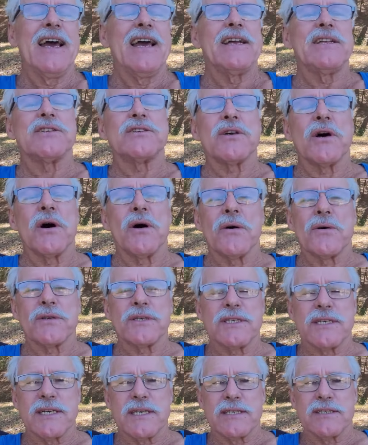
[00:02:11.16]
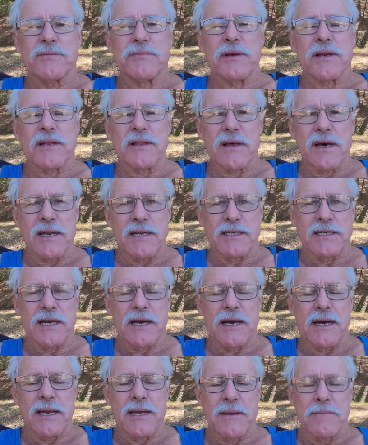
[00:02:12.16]
And so she spent a lot of
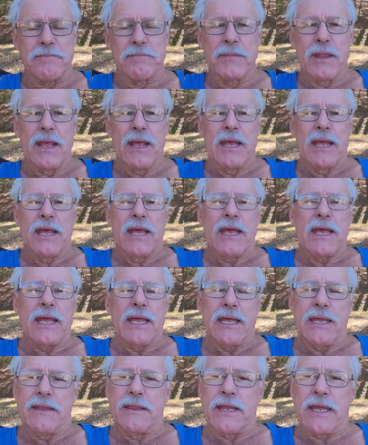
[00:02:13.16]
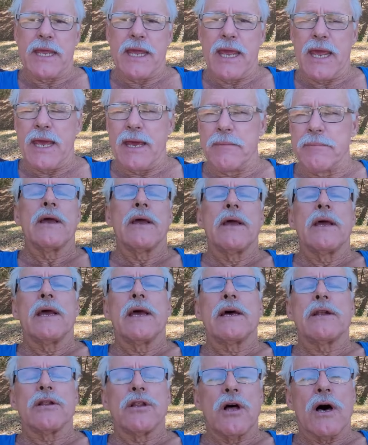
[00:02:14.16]
time in the camp.
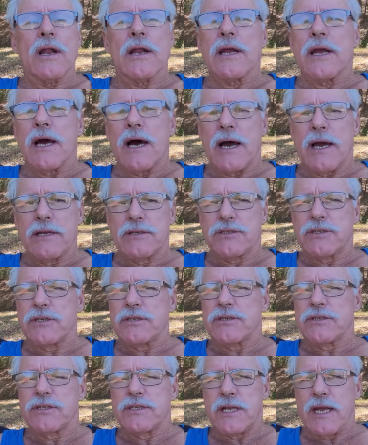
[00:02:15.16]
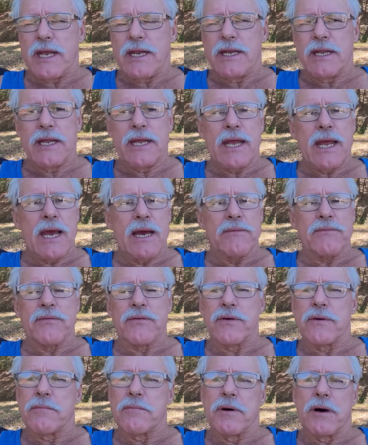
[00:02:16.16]
And a lot of guys stayed in camp
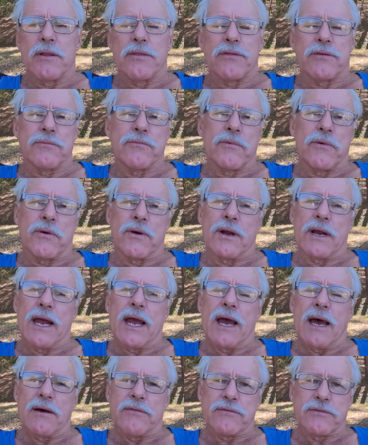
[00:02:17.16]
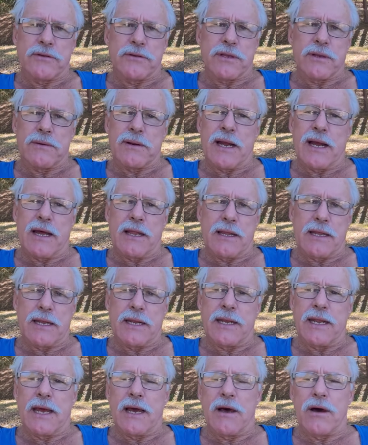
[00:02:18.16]
for a month or more after the
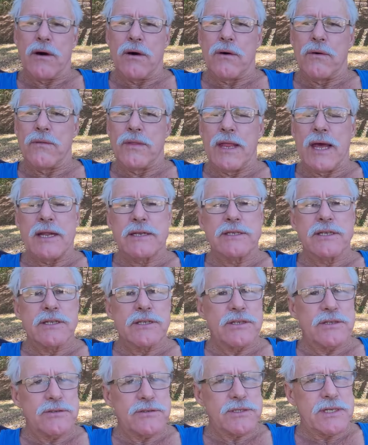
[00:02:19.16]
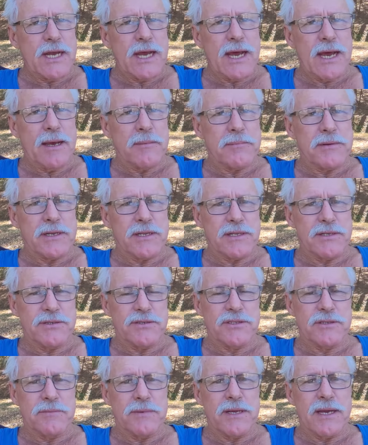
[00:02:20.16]
rally. Now, that didn't used to happen. It
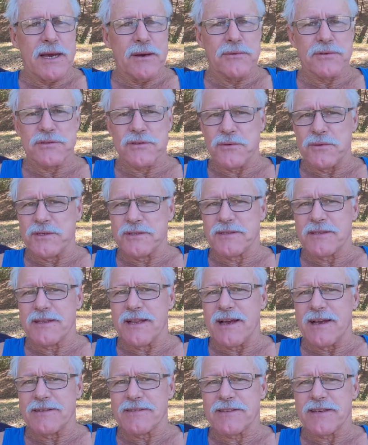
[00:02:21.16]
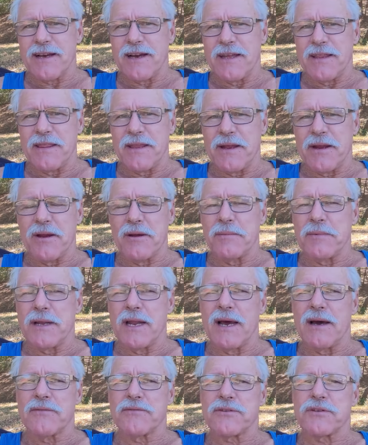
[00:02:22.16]
used to be I was always the last guy there. But
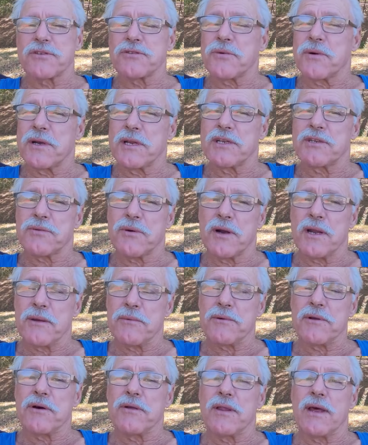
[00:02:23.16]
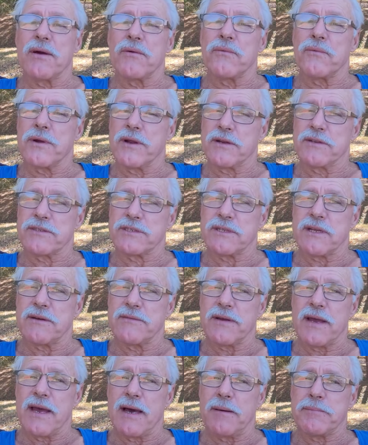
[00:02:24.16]
after 2020, when all that weird
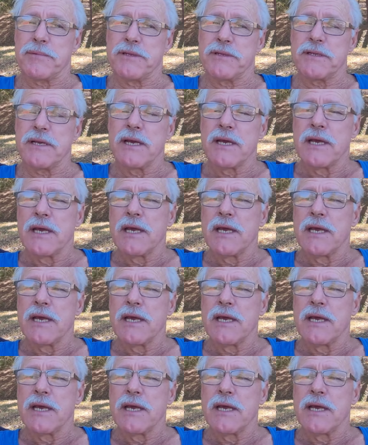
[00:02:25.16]
stuff happened,